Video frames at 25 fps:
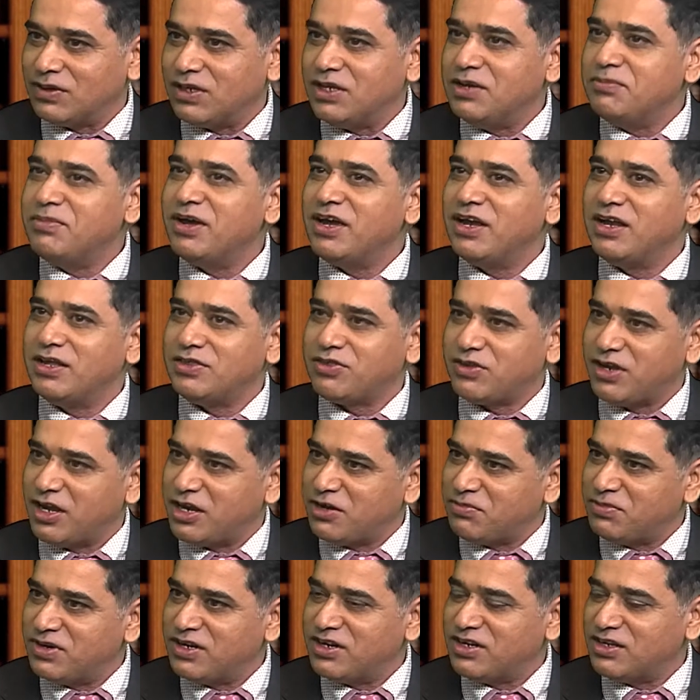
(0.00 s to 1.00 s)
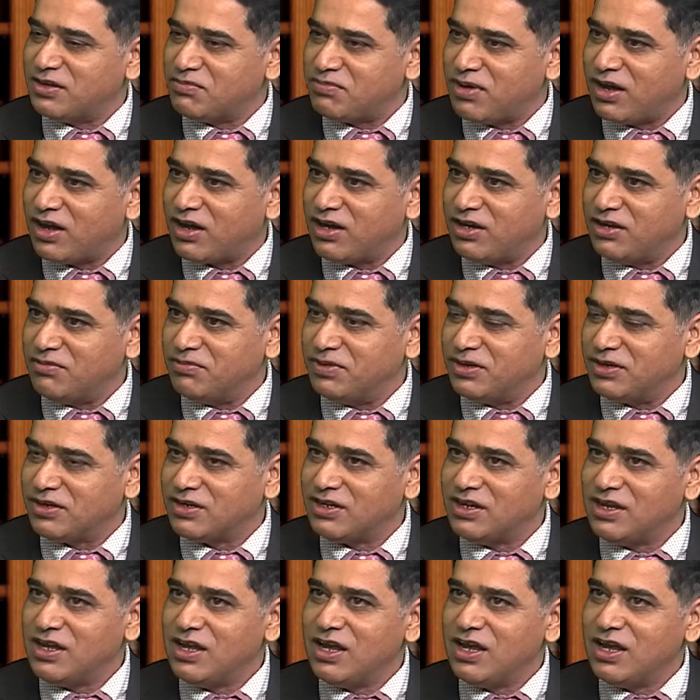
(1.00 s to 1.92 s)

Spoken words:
he made a statement in the parliament,